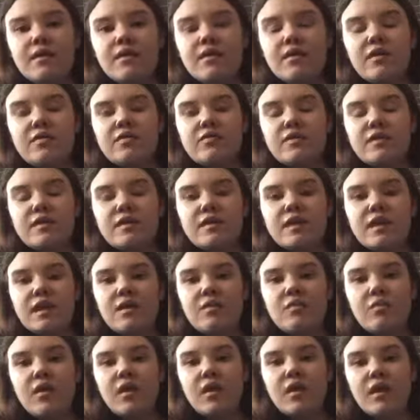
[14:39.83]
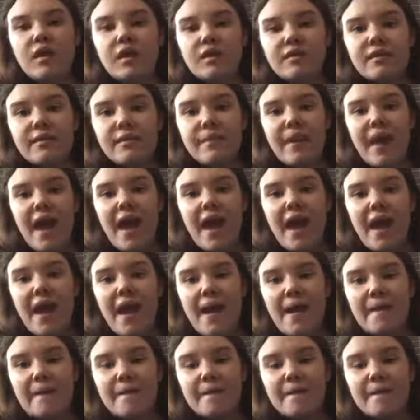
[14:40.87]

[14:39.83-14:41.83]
there's a scene where, uh, the pay,